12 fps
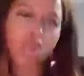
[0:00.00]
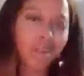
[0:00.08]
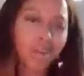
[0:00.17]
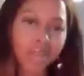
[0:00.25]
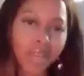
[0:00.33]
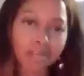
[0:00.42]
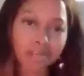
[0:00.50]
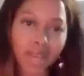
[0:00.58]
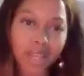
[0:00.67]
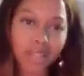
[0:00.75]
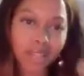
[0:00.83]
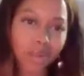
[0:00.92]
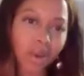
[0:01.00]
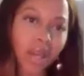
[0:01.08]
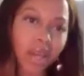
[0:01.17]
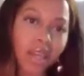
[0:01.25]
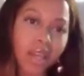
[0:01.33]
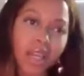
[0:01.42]
getting all that mess
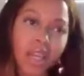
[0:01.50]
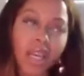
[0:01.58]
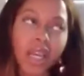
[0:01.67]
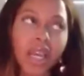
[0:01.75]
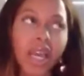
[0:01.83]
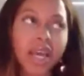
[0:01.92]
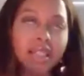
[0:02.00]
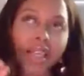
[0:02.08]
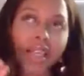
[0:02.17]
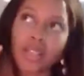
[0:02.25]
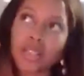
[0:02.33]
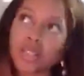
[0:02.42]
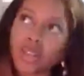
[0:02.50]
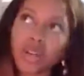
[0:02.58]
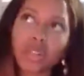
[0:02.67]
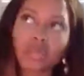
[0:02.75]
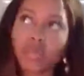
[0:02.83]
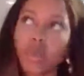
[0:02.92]
away. And then it
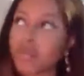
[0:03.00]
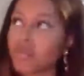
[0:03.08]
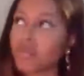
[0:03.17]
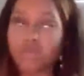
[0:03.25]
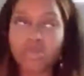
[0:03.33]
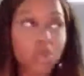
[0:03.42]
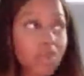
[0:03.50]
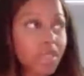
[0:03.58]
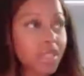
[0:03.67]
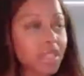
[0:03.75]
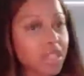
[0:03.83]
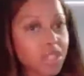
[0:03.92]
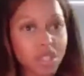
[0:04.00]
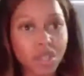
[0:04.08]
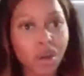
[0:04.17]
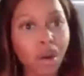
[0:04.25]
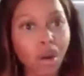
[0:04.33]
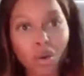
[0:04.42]
starts by removing things in
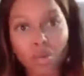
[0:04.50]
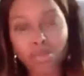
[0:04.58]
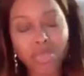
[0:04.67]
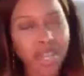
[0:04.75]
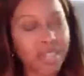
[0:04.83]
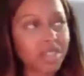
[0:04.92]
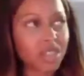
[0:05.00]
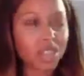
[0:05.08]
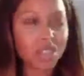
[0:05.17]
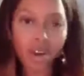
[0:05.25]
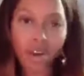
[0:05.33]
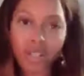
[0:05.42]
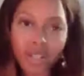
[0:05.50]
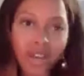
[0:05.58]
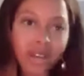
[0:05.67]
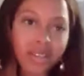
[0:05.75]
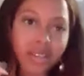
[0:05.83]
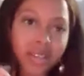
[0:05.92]
your home that just are
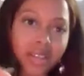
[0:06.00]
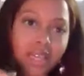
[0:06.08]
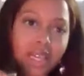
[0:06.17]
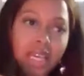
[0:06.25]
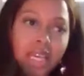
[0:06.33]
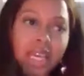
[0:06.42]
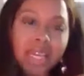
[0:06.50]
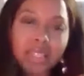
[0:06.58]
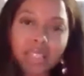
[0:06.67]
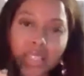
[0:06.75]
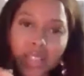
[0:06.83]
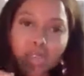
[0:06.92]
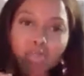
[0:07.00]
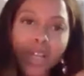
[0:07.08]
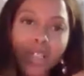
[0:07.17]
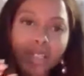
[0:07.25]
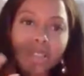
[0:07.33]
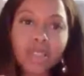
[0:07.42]
toxic. And little
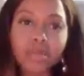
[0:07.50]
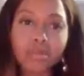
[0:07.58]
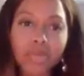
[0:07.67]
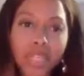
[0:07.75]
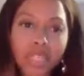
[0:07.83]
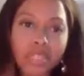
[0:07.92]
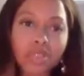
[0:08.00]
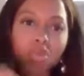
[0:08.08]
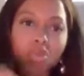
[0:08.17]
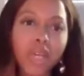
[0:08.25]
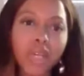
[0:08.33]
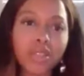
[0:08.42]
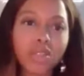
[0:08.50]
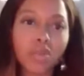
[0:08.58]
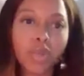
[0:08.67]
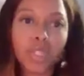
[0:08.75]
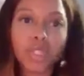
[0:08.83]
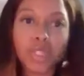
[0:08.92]
by little, it makes its way
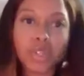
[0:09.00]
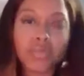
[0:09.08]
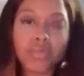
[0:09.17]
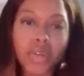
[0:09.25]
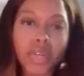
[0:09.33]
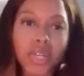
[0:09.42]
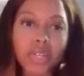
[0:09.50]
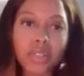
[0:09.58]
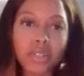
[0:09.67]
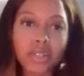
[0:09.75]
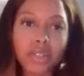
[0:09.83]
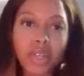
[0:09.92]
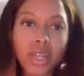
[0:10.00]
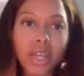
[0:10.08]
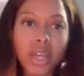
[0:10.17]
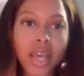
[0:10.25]
into what's in your fridge.